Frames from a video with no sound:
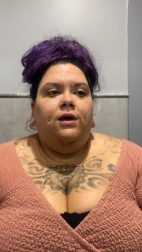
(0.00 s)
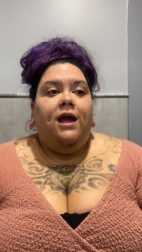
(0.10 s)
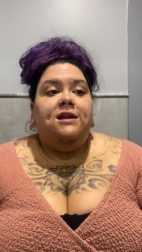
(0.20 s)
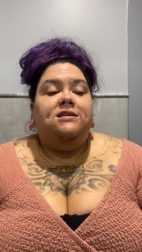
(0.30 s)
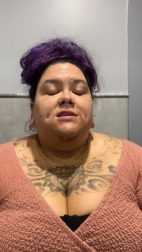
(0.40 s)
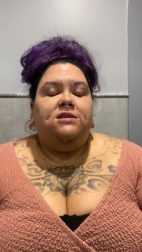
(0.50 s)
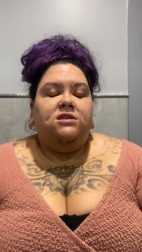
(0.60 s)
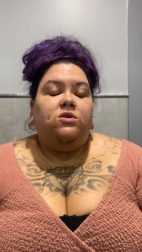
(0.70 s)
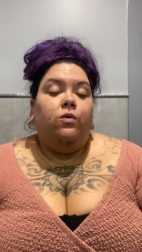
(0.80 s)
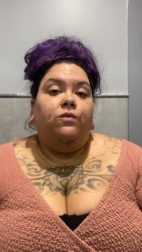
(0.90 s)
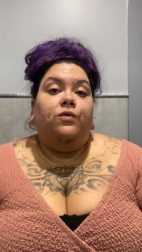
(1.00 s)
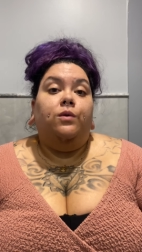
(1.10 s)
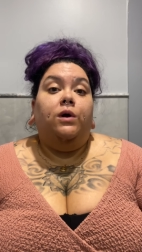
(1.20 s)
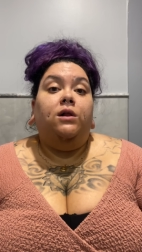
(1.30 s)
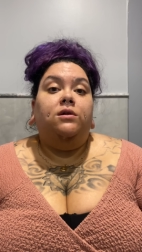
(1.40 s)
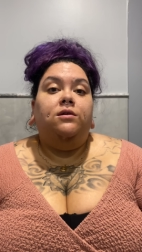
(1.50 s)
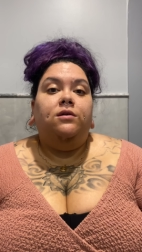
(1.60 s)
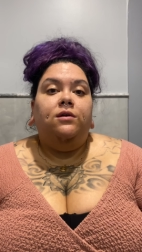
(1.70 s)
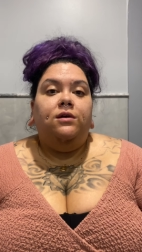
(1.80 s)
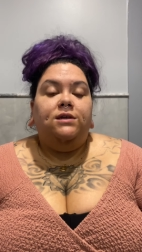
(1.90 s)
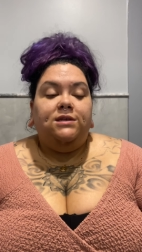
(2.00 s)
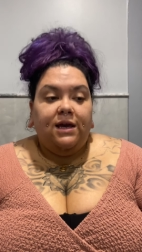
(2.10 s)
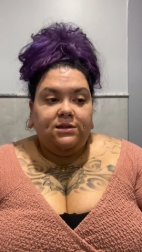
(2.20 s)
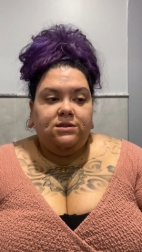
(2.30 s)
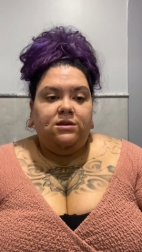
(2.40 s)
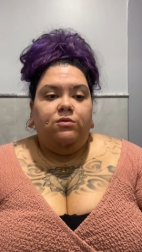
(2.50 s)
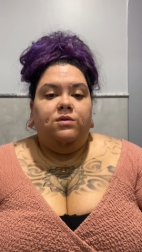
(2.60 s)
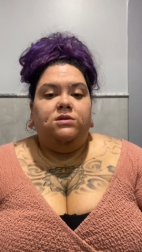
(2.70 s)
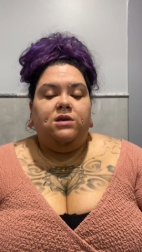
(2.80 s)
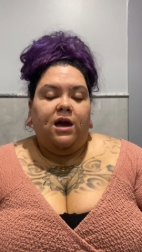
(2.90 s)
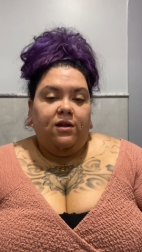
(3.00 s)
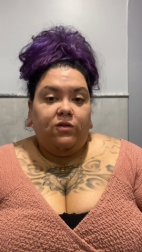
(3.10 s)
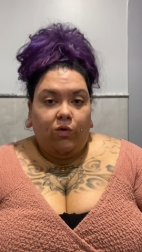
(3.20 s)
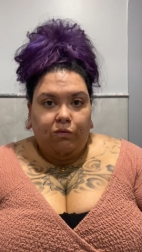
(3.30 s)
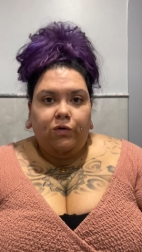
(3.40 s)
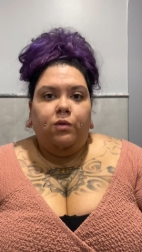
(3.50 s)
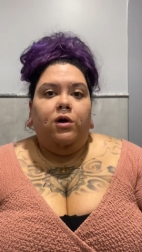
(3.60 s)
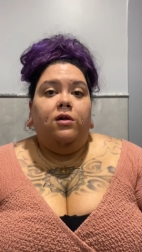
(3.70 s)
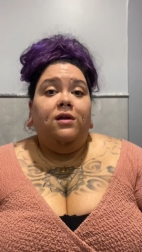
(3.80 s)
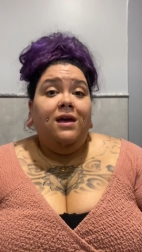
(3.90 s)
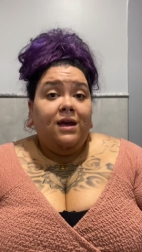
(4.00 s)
And it says its own free will. Yes, it was at its own free will.